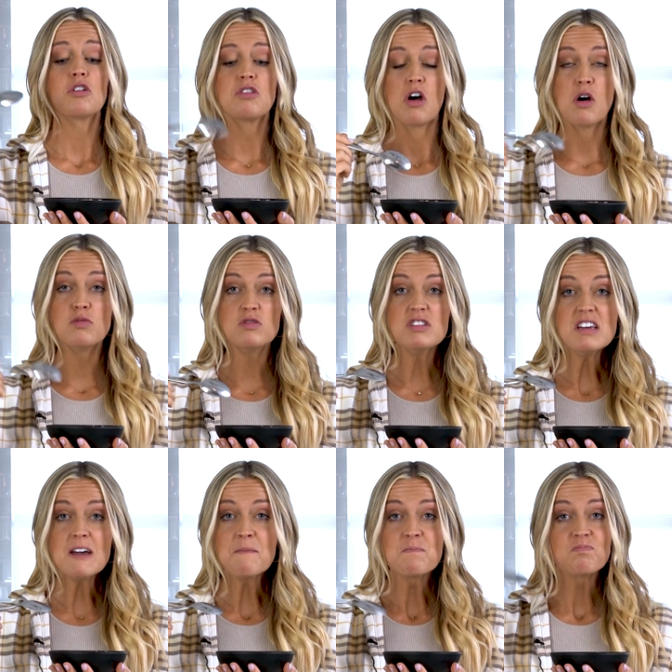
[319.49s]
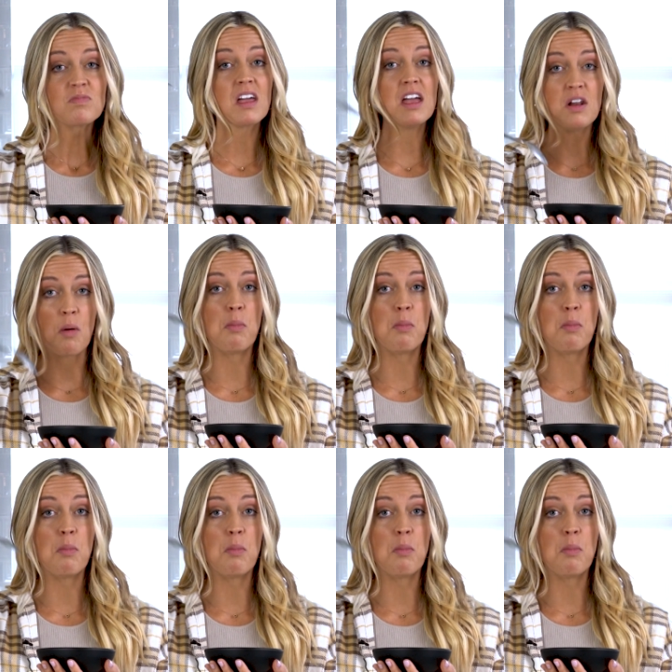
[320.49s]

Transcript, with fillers: cozy in a